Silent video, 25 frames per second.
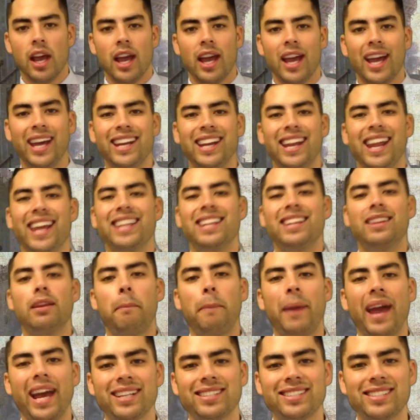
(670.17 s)
And the
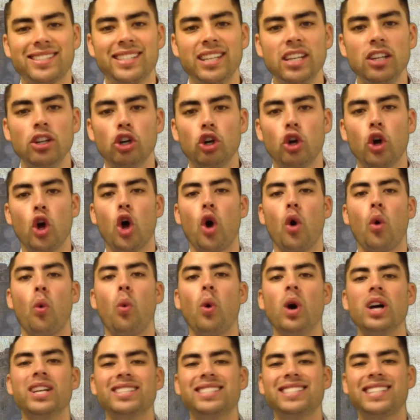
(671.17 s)
Bastille
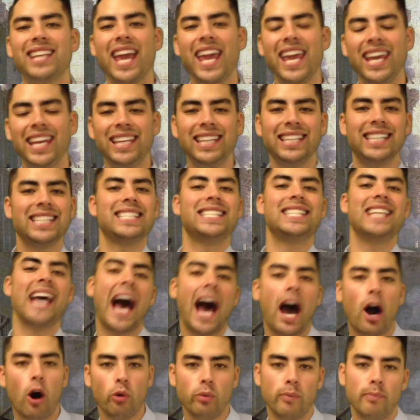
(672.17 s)
was taken
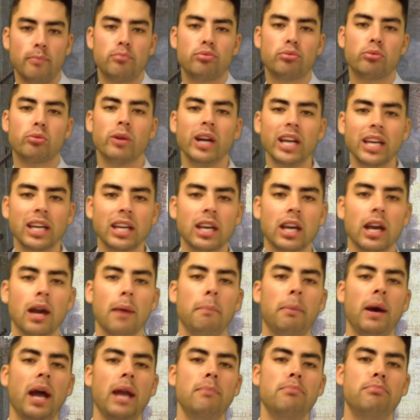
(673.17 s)
down brick
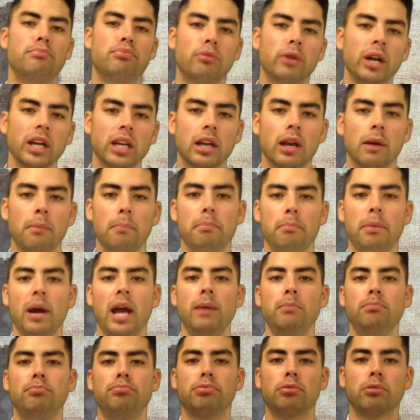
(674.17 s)
by brick by
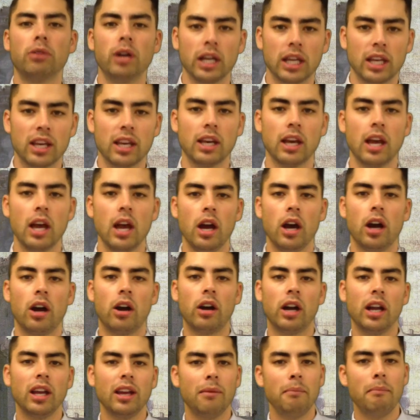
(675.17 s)
brick.
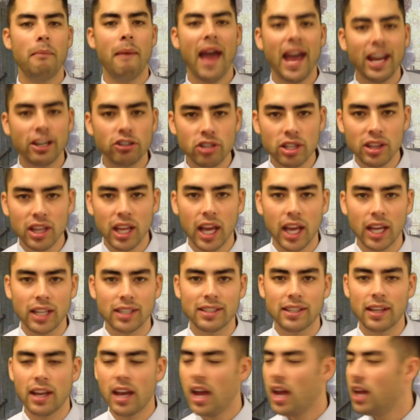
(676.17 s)
Imagine that.
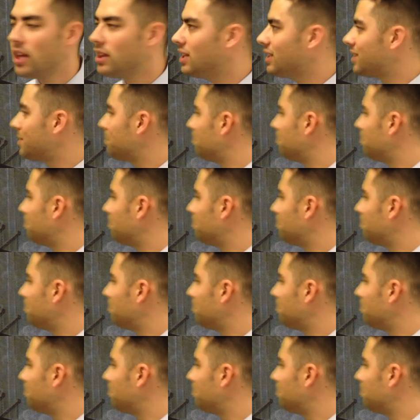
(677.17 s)
This